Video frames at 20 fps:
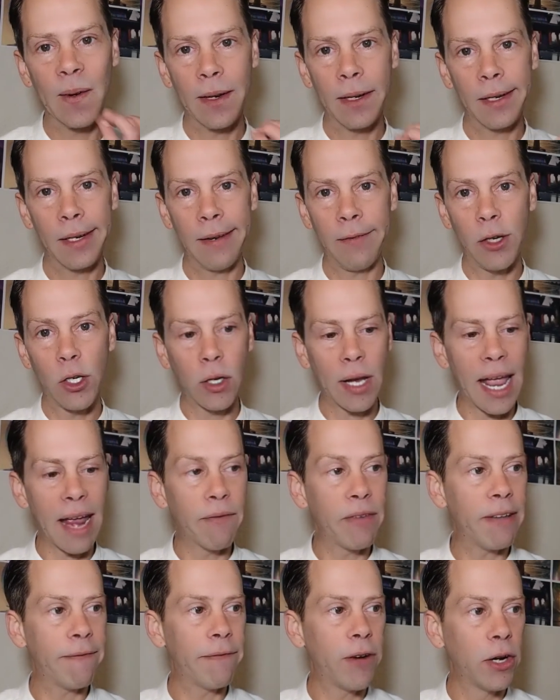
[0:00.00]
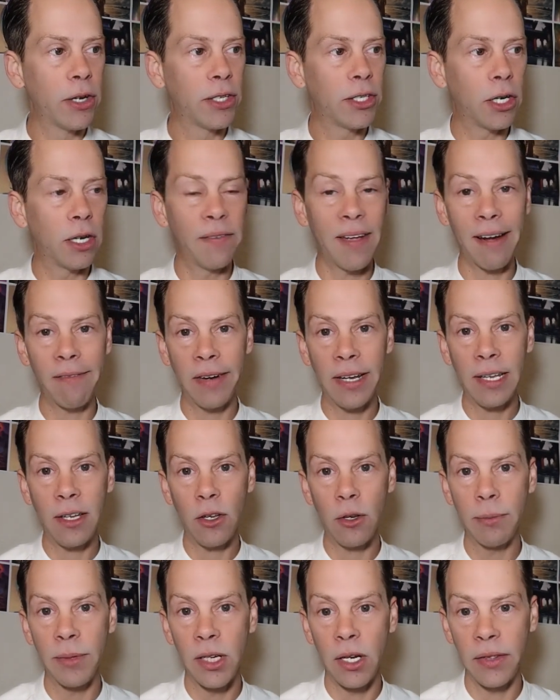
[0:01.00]
If you took every photo of every
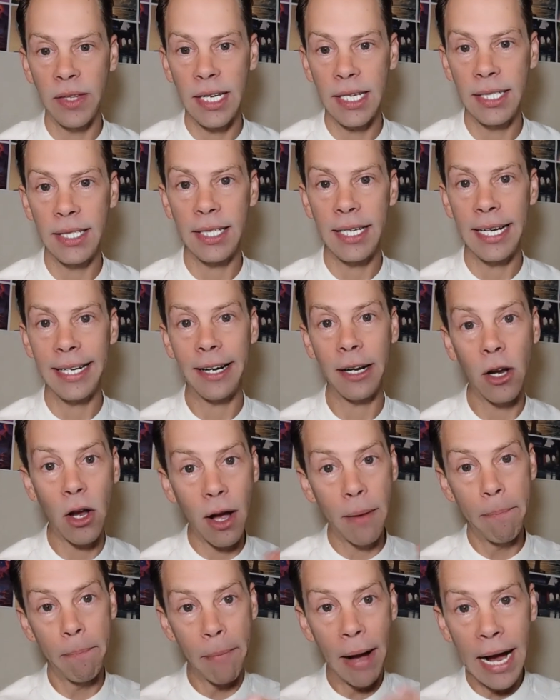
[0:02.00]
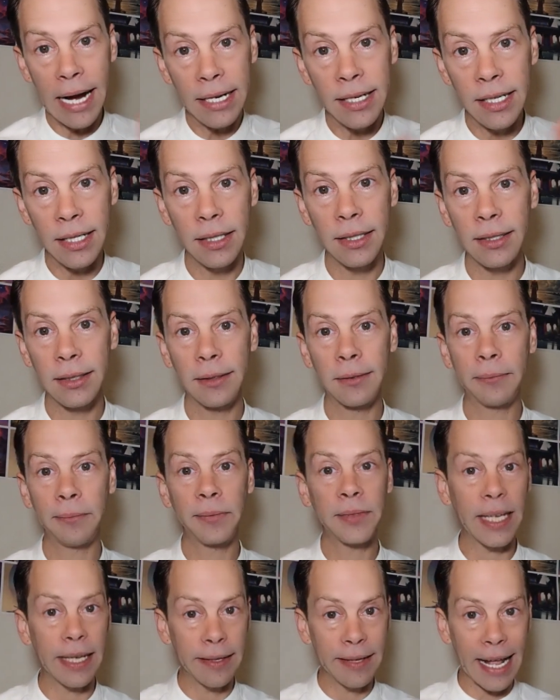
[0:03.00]
human on the internet and combined it,
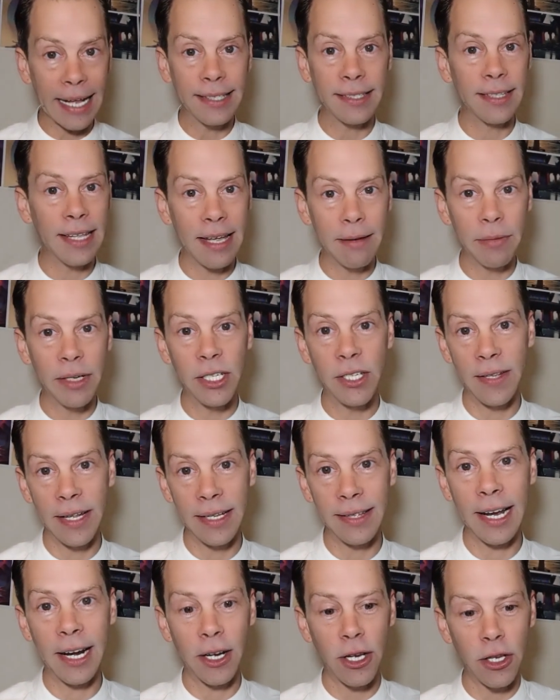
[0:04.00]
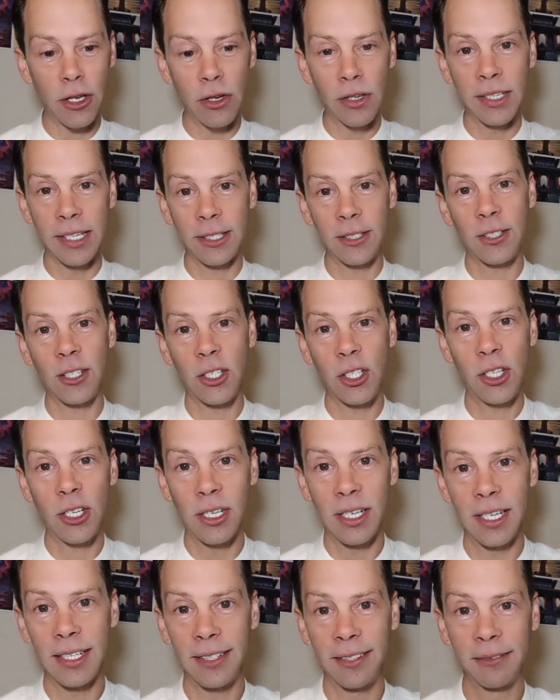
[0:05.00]
that's the image that they're going to use as the
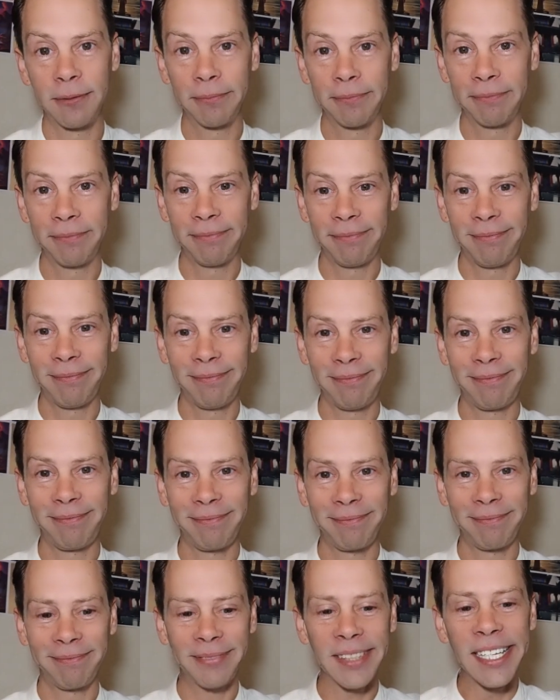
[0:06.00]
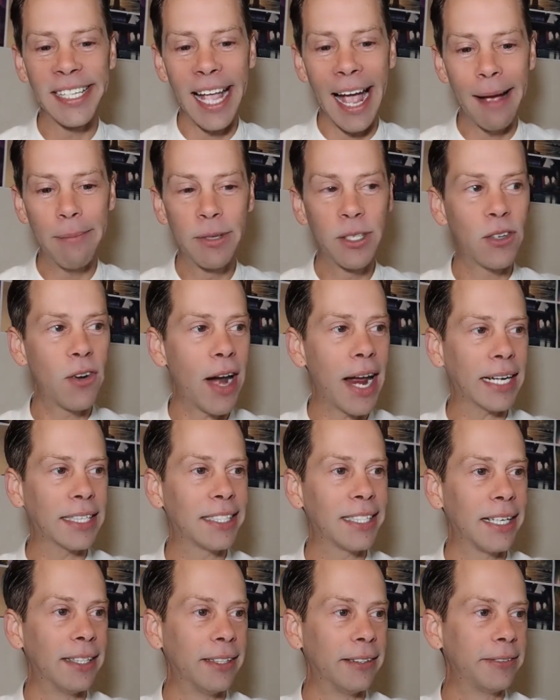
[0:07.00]
shooter. It's abstract
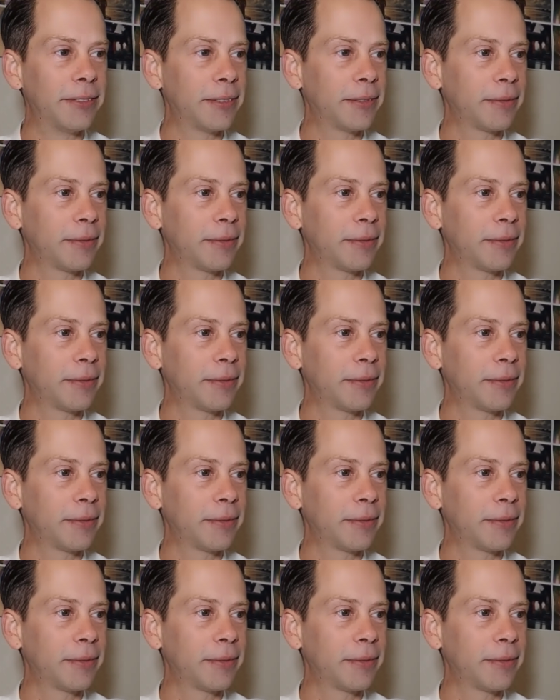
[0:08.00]
self.